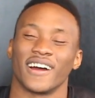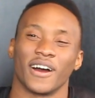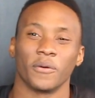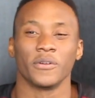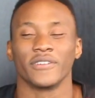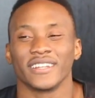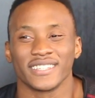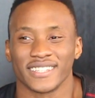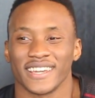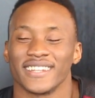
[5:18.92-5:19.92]
I wouldn't really
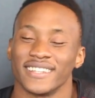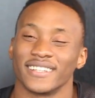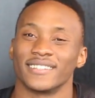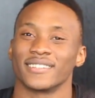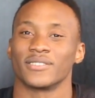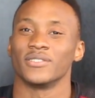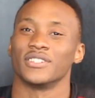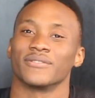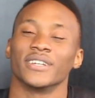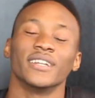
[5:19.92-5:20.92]
say addicted to
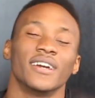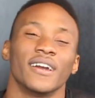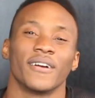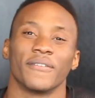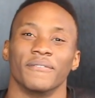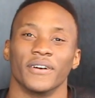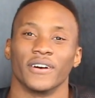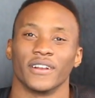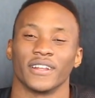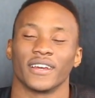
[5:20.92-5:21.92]
gymming,
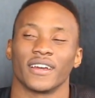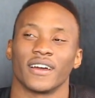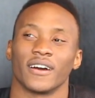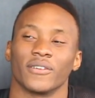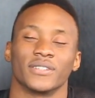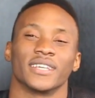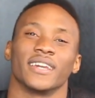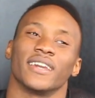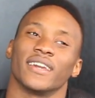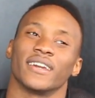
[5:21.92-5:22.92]
but I would
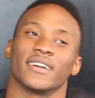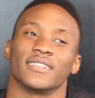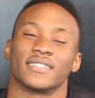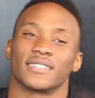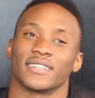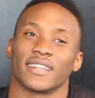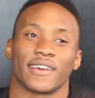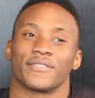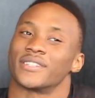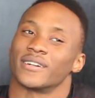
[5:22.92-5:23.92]
say it's a
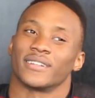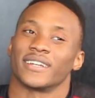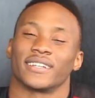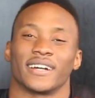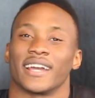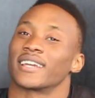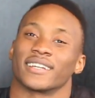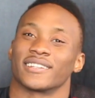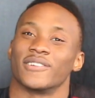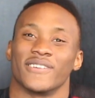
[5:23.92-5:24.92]
lifestyle. Like, I
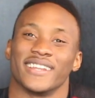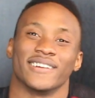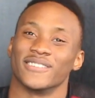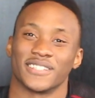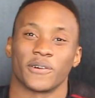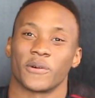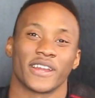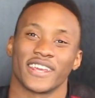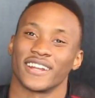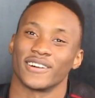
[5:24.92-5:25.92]
can't go without
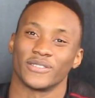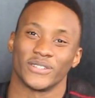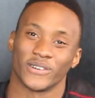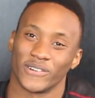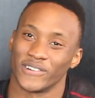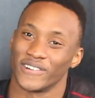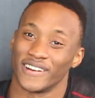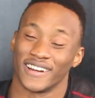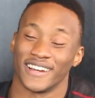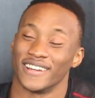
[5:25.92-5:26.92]
working out, so
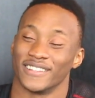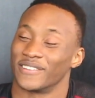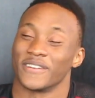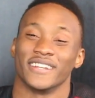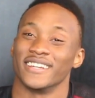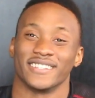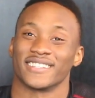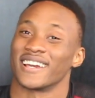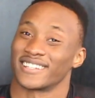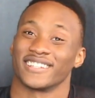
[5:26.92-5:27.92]
3 days.
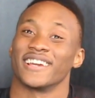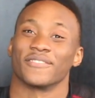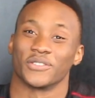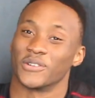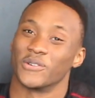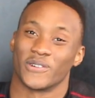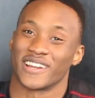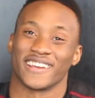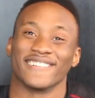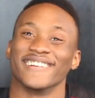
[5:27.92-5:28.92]
I actually have to do
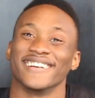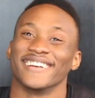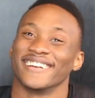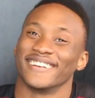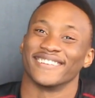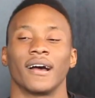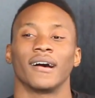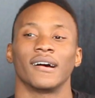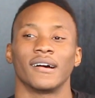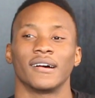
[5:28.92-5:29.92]
working
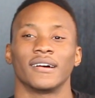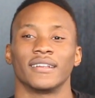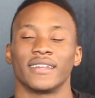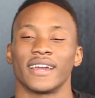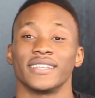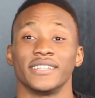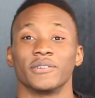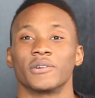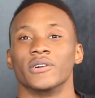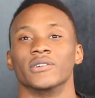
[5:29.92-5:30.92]
out. The ideal
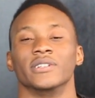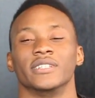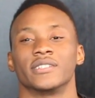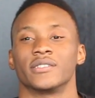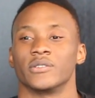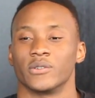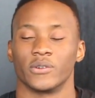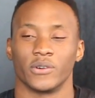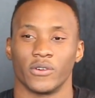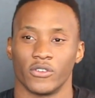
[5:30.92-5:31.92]
goal is to
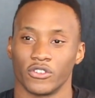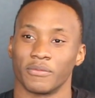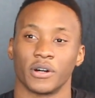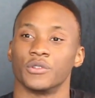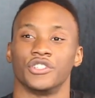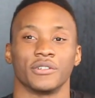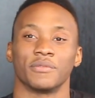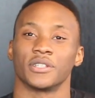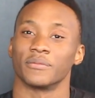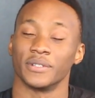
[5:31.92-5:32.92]
go to a gym
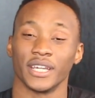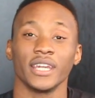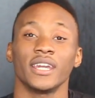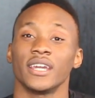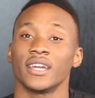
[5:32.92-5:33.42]
someday,